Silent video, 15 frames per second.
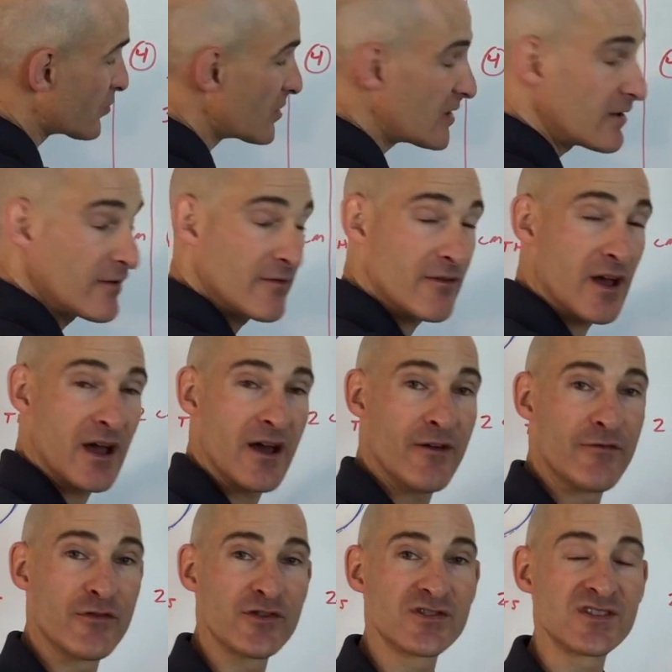three
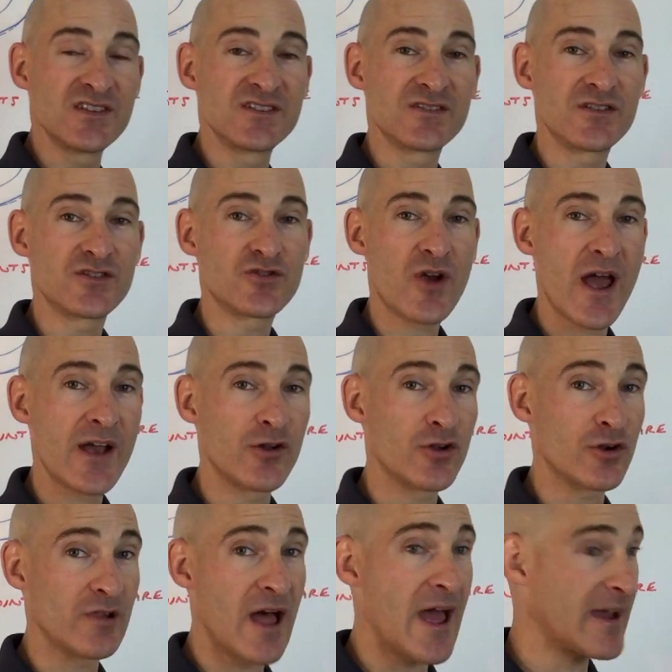uh, vertices of the triangle
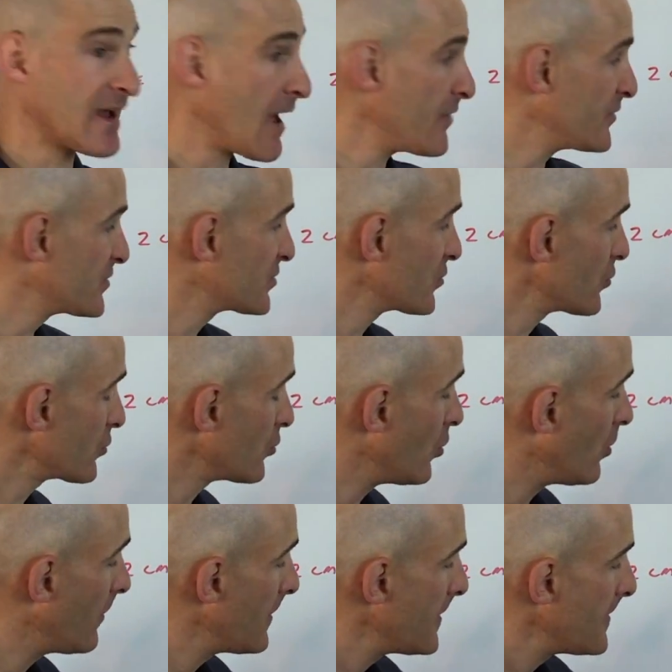are lying on the
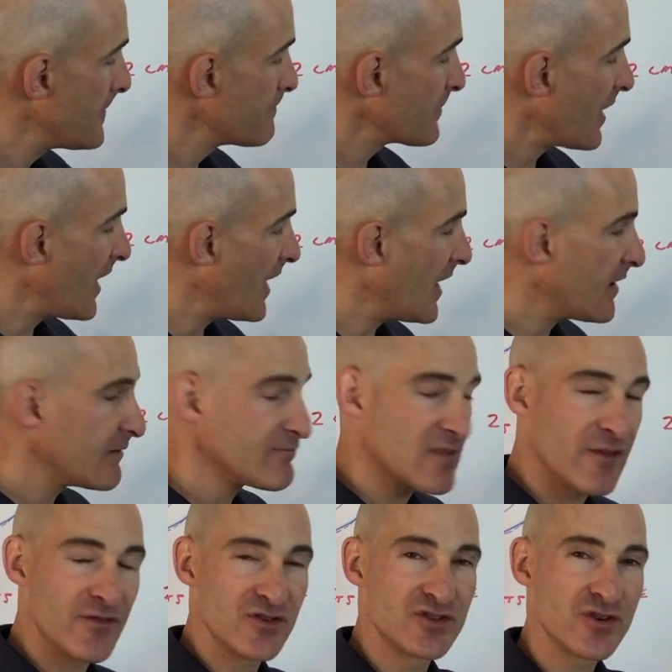circle.
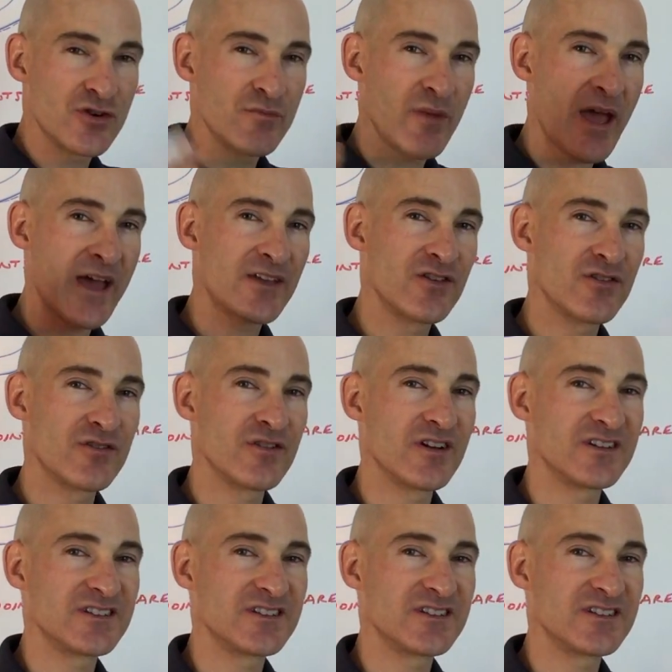And if you turn back your